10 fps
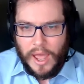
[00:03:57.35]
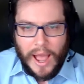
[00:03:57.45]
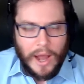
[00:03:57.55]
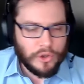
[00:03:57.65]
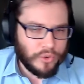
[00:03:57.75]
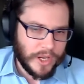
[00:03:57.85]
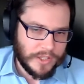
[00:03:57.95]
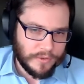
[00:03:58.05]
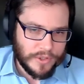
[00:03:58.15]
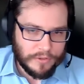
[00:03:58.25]
how
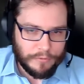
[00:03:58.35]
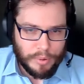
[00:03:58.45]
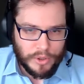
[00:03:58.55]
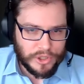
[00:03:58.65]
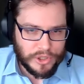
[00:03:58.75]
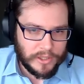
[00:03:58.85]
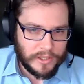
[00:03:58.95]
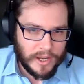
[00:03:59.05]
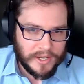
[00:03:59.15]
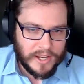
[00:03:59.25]
transfers of
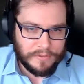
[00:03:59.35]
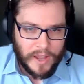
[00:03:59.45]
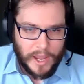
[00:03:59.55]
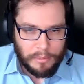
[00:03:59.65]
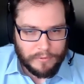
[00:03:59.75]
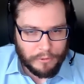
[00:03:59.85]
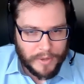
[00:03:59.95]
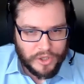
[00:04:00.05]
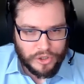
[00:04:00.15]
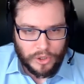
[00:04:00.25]
personally identifiable
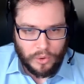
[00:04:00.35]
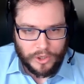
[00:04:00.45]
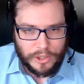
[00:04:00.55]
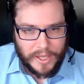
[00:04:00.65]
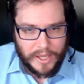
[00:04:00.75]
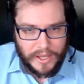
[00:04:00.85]
information are going to be